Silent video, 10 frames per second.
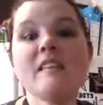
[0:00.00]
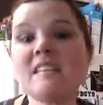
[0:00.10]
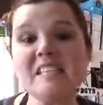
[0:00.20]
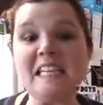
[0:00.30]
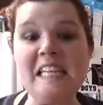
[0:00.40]

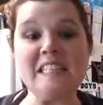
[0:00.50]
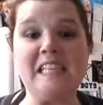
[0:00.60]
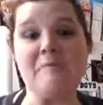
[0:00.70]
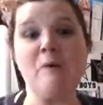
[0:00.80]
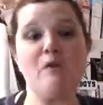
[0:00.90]
Sid needs
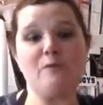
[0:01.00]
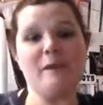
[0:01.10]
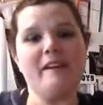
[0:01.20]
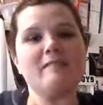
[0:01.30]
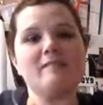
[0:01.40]
to move
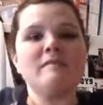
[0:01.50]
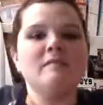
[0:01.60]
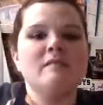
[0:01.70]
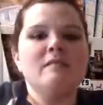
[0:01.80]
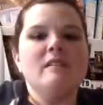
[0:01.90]
around.
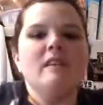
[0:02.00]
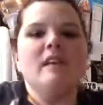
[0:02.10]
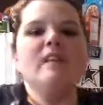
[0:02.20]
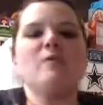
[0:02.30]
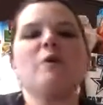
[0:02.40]

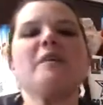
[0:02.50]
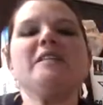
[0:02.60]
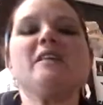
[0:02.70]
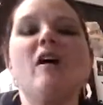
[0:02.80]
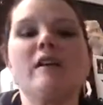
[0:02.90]
He doesn't know what
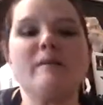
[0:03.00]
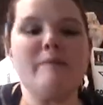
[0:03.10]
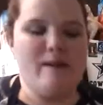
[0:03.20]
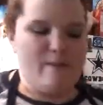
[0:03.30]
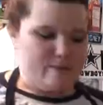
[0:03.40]
he's talking
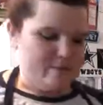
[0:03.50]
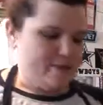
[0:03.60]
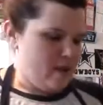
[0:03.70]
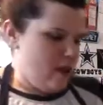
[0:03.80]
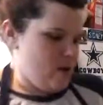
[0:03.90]
about.
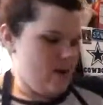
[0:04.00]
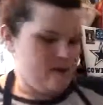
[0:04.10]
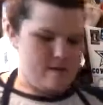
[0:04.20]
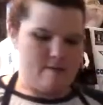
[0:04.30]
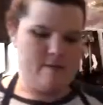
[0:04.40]

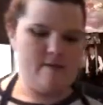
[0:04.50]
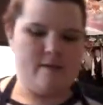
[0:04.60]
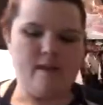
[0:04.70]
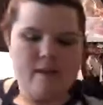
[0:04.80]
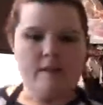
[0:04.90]
Okay.
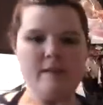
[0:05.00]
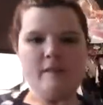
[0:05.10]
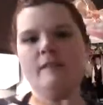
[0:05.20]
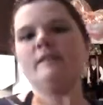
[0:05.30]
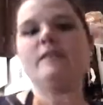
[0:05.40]

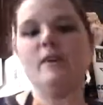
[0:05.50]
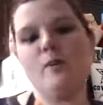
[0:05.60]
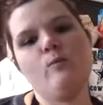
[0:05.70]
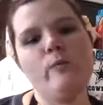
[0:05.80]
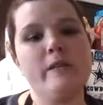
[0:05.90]

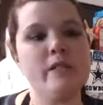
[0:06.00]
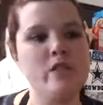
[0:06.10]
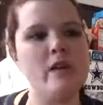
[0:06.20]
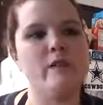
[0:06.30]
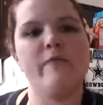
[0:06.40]
So, we're just
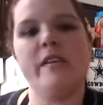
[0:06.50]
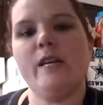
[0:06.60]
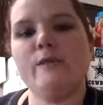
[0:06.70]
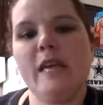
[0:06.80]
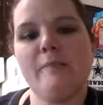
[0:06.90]
trying to
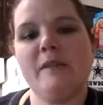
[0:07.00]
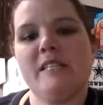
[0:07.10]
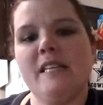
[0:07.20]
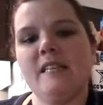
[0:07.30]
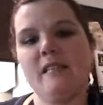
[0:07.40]
videotape
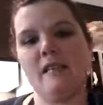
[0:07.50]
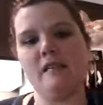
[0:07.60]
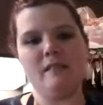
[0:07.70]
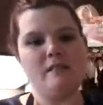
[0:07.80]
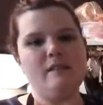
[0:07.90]
because he's
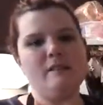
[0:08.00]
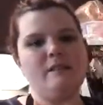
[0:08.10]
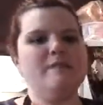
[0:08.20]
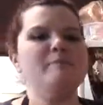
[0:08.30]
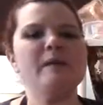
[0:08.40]

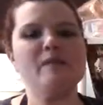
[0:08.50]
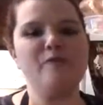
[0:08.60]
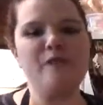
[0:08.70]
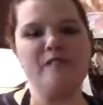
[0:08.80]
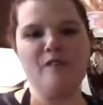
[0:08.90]
being
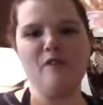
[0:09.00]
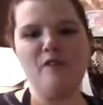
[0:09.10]
offensive